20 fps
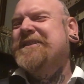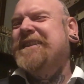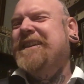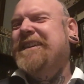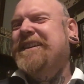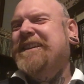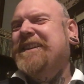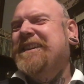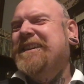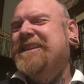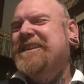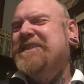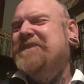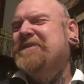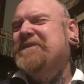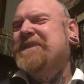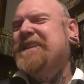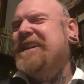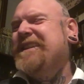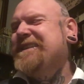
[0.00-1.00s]
that kind
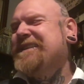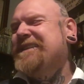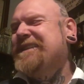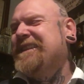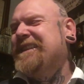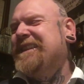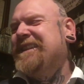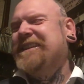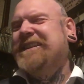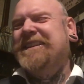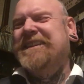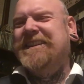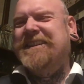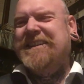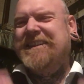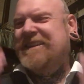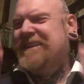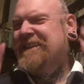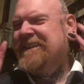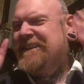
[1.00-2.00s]
of nasty
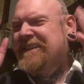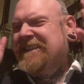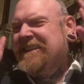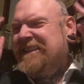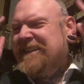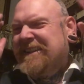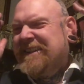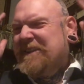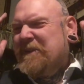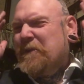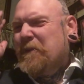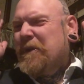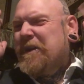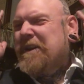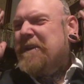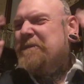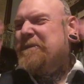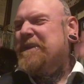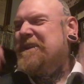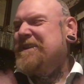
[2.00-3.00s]
little
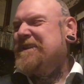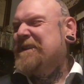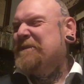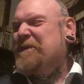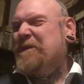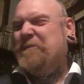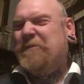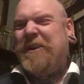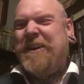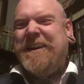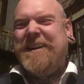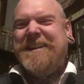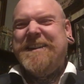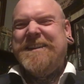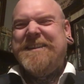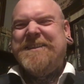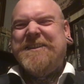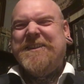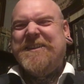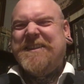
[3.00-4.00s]
worm that's in my brain
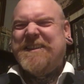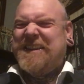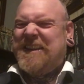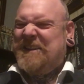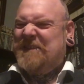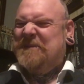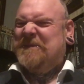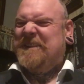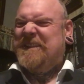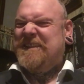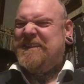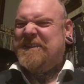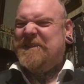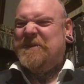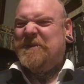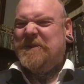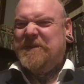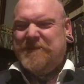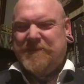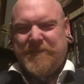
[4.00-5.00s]
that's just like, oh, that's
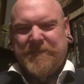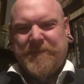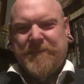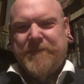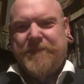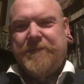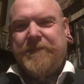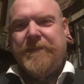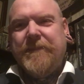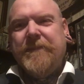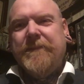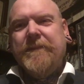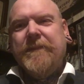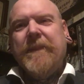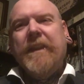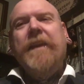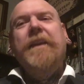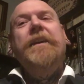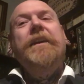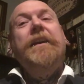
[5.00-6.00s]
cool.
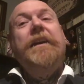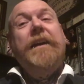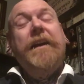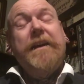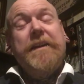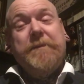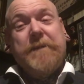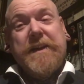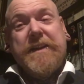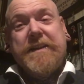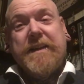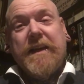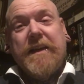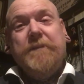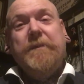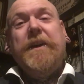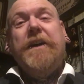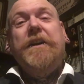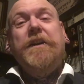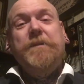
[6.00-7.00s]
In the
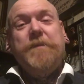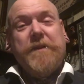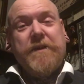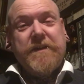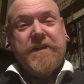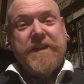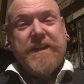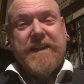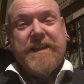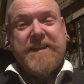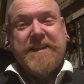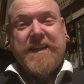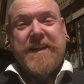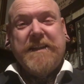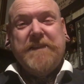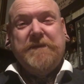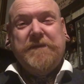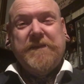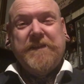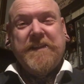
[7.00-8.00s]
meantime, I hope you're all staying
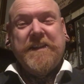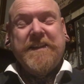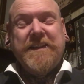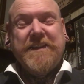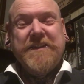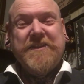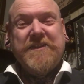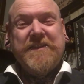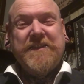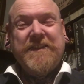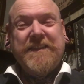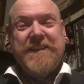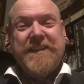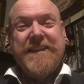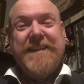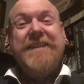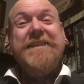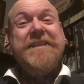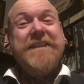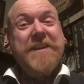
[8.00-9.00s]
safe, and I
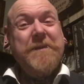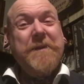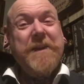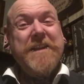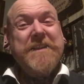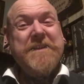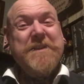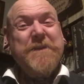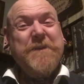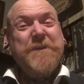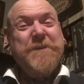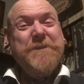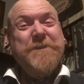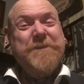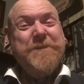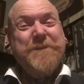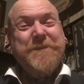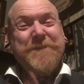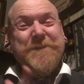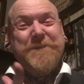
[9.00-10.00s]
shall see you again soon.
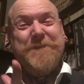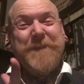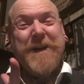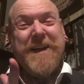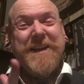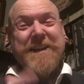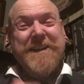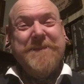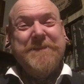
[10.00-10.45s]
Bye.